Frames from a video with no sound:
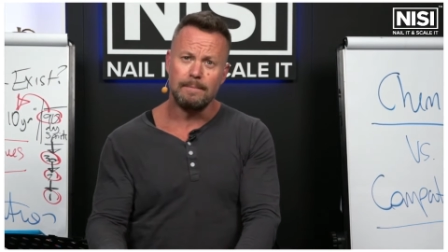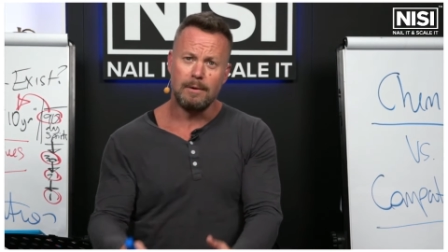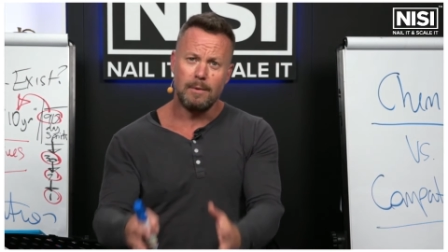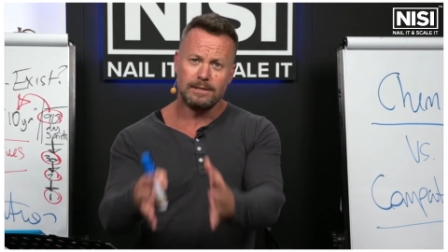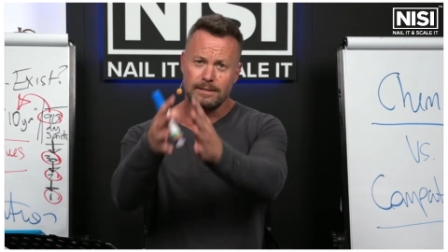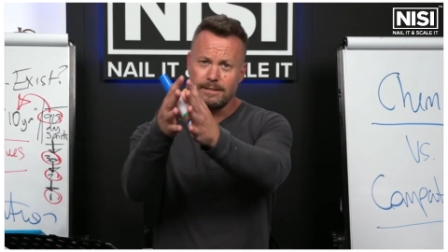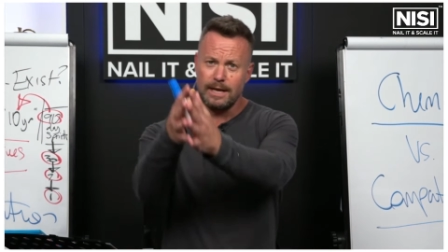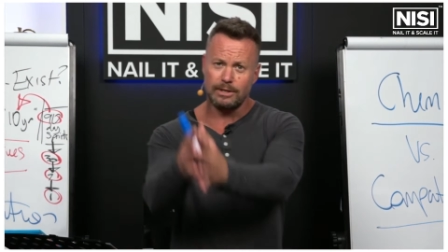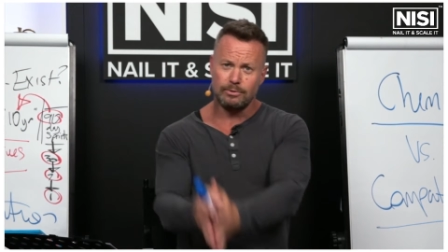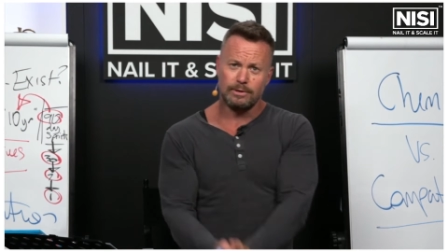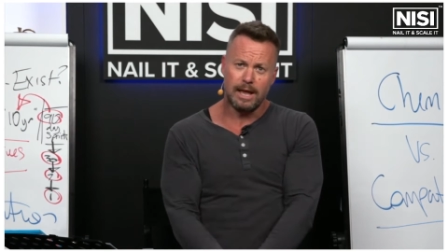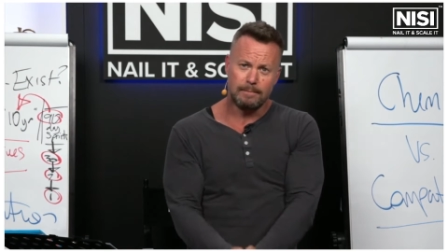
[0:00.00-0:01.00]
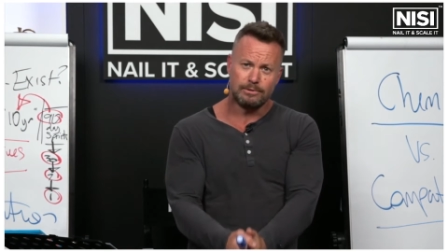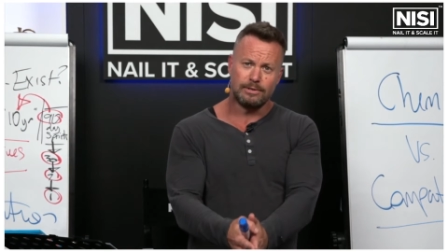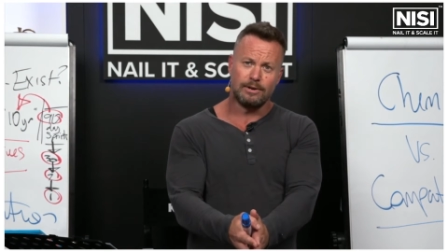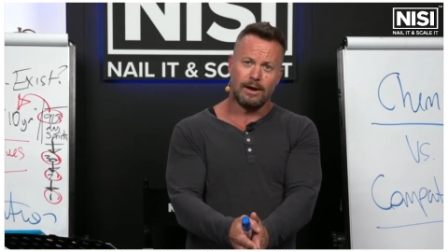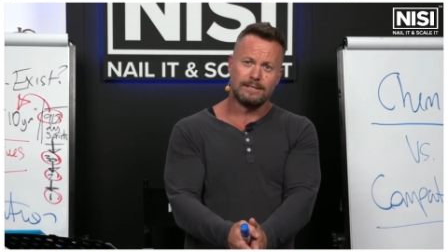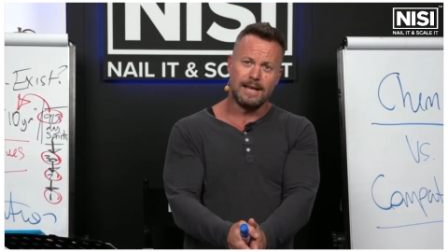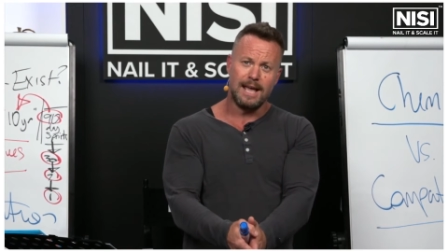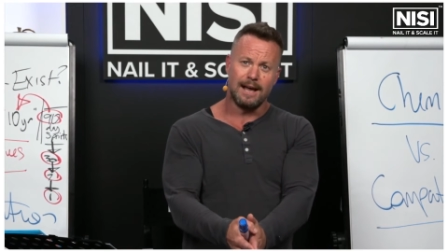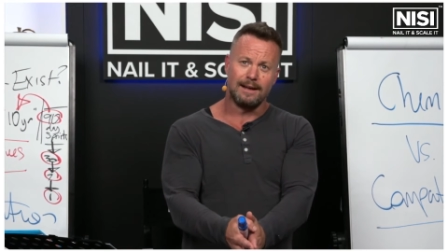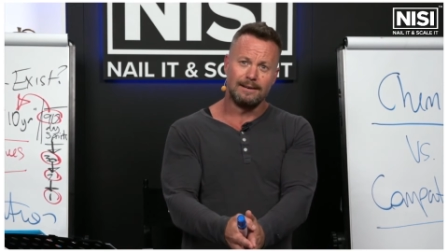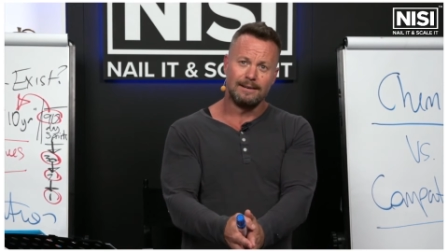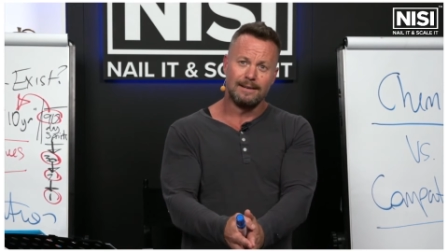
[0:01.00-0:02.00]
And once the sexual chemistry dies
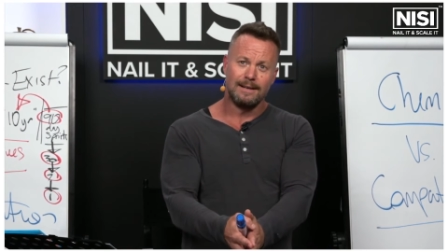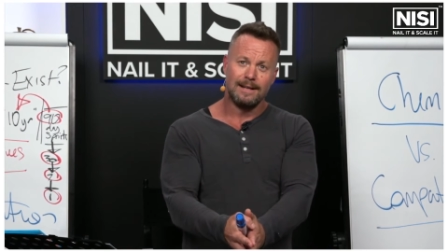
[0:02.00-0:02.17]
down,